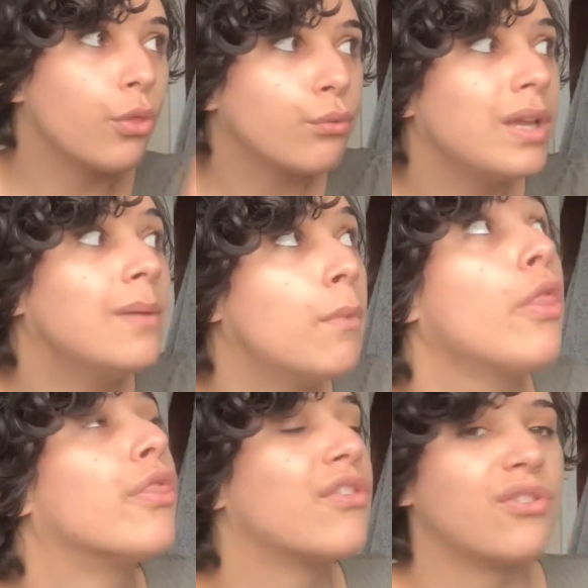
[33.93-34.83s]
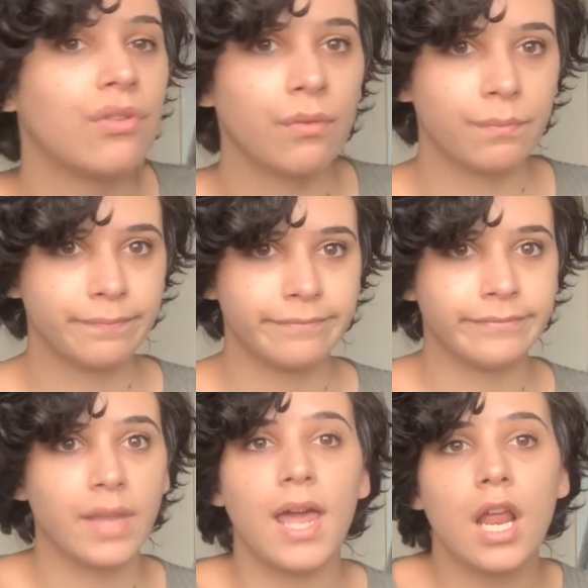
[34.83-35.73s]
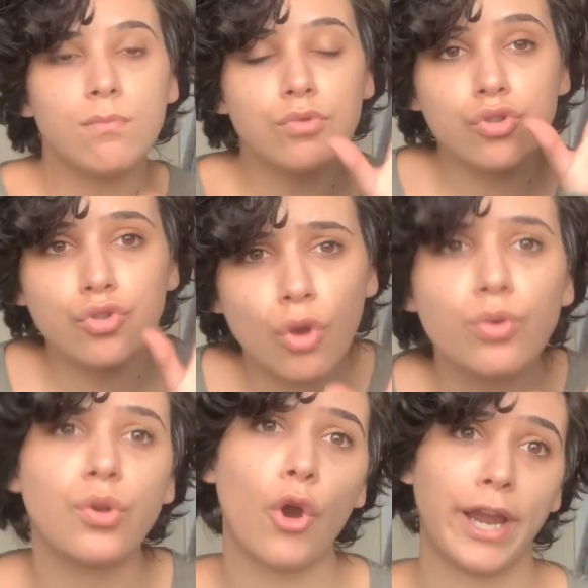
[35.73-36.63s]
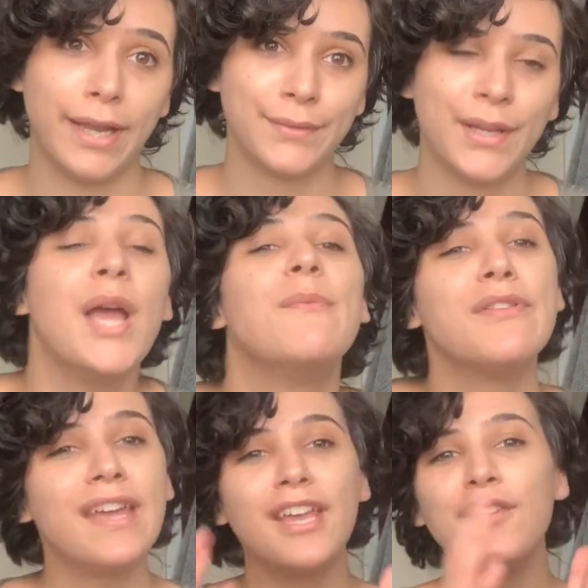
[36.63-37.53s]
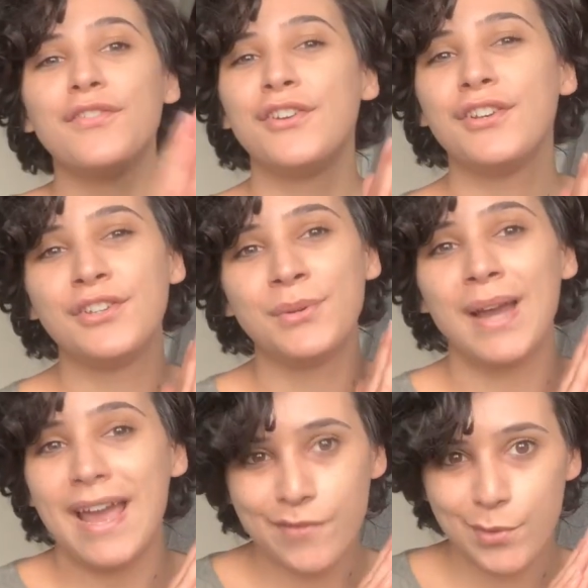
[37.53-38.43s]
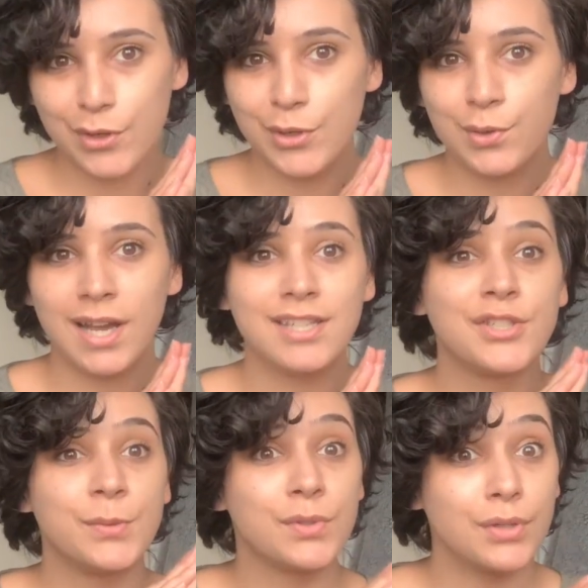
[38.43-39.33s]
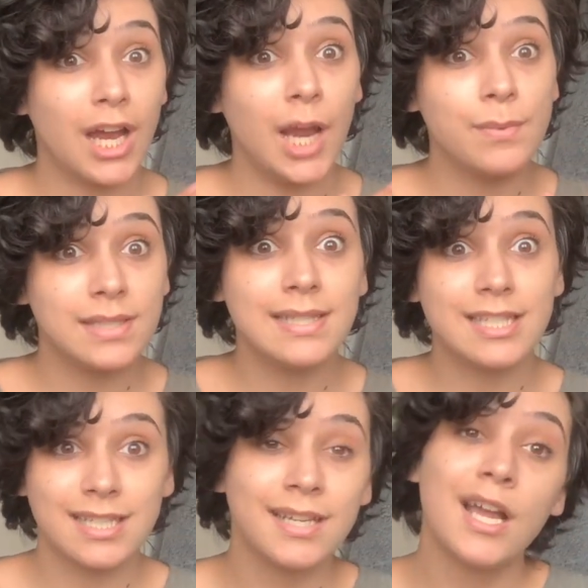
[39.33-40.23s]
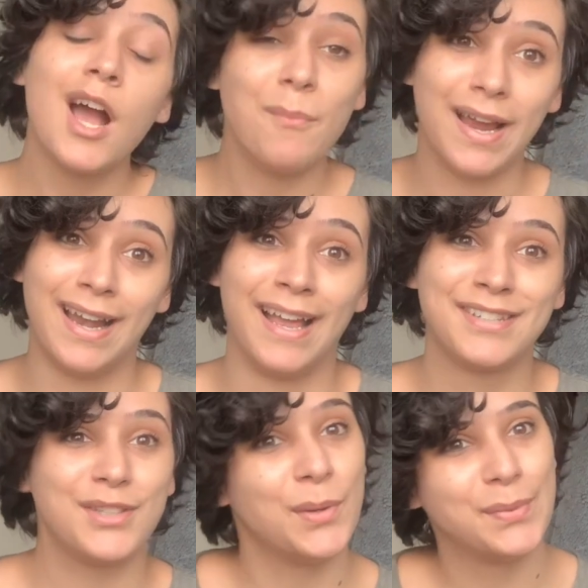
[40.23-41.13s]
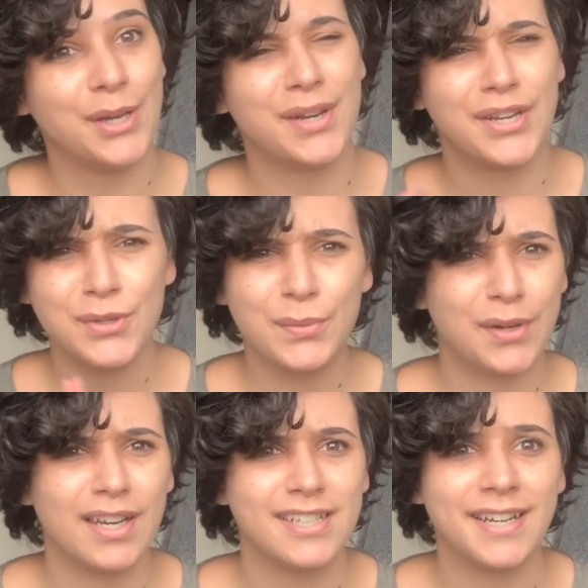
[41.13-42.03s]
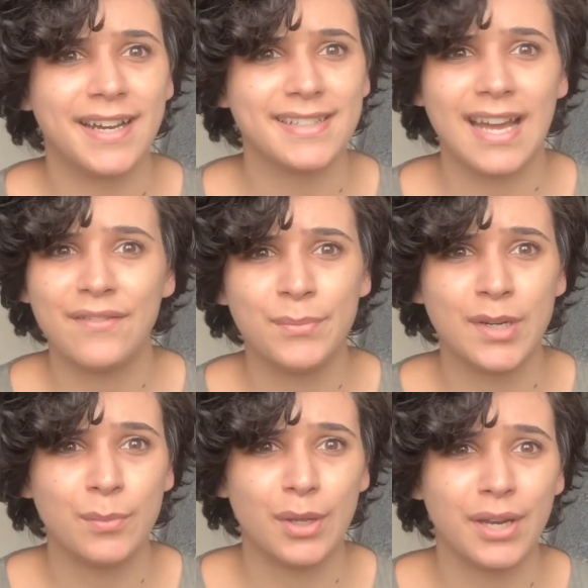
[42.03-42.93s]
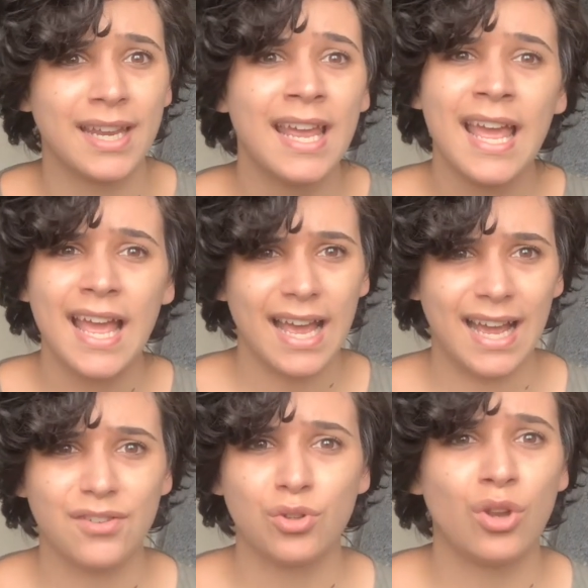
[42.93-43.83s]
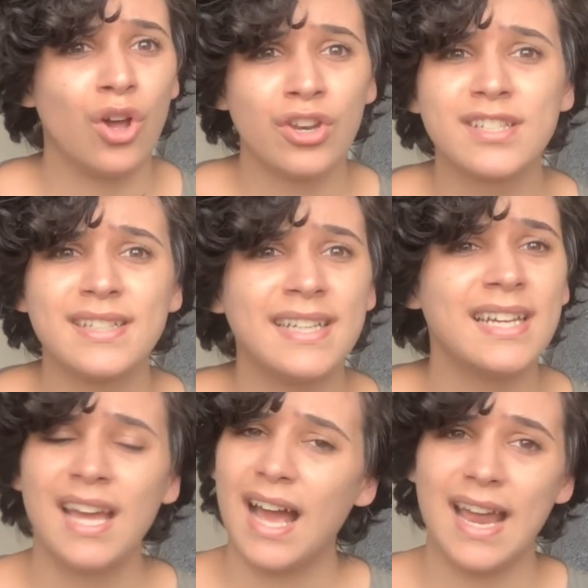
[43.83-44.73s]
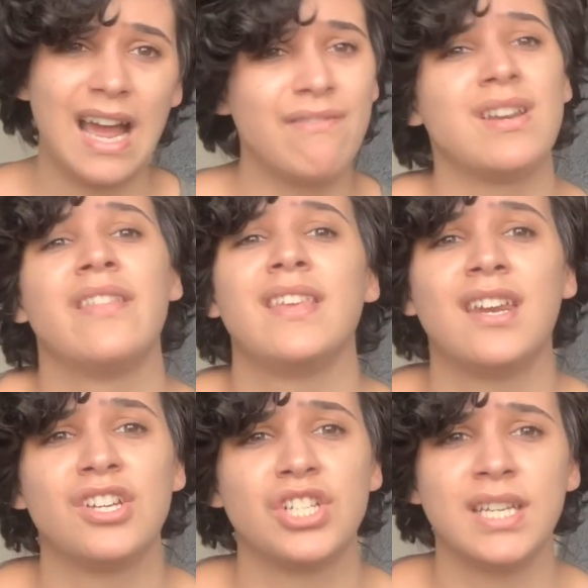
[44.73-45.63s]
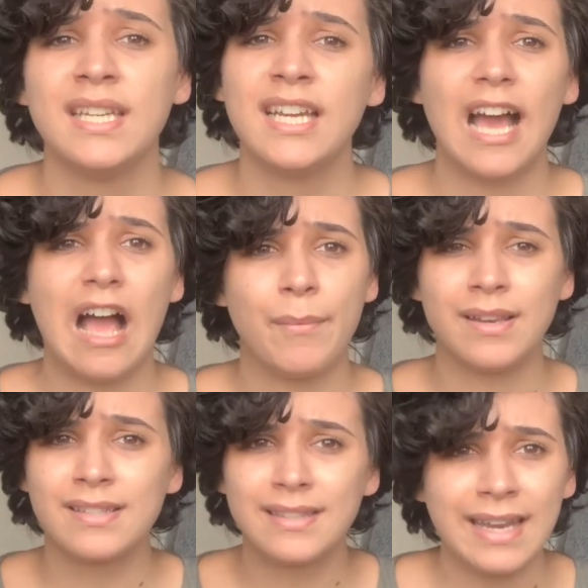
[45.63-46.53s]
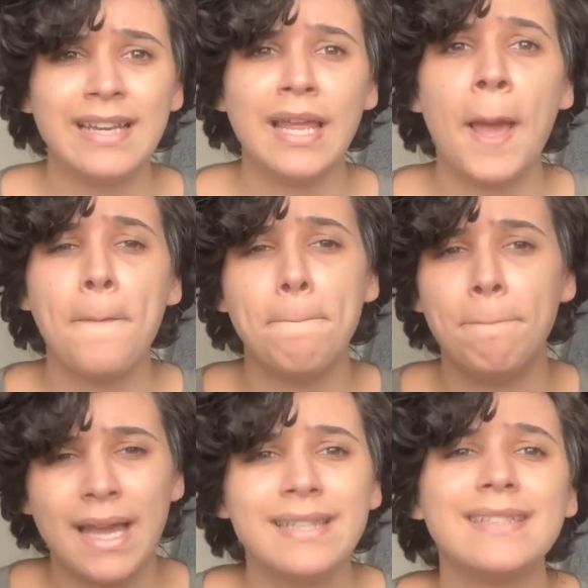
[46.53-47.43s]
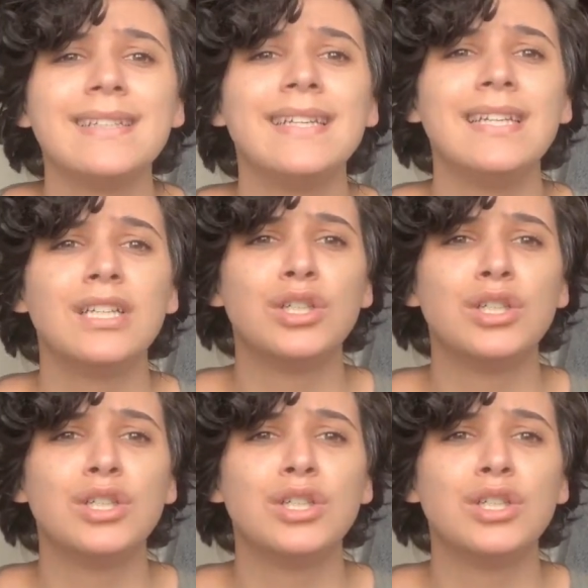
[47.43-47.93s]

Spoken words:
3 months. And I'm so sorry. But thank you to everyone who has subscribed since my last upload. I do apologise, I haven't been uploading at all. Honestly, I haven't had the energy. I've been slightly mentally